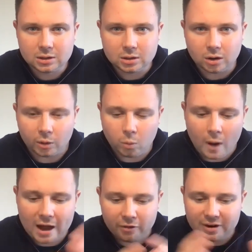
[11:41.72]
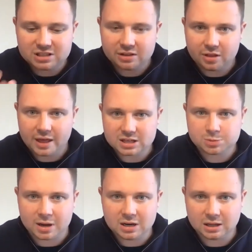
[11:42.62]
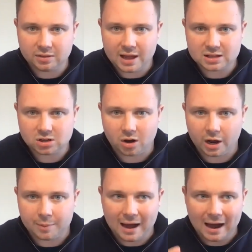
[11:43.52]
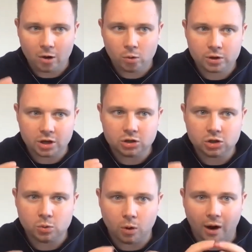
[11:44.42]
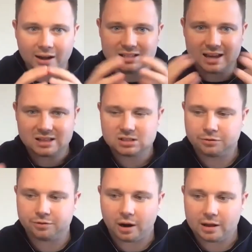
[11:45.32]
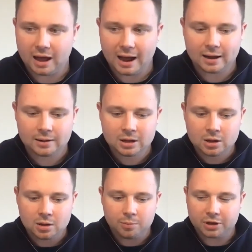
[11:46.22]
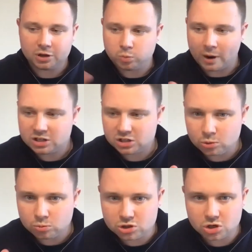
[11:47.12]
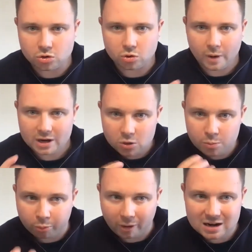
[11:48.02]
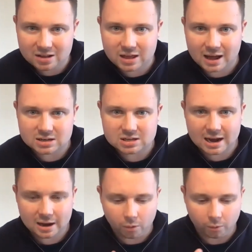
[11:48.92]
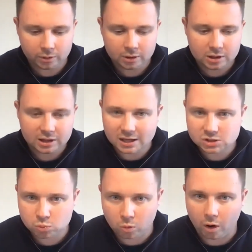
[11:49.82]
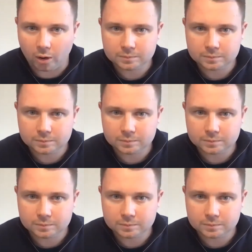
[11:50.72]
Like, where is it that they're spending their time? How can you identify that? Because when you do, when you break that down, guess what?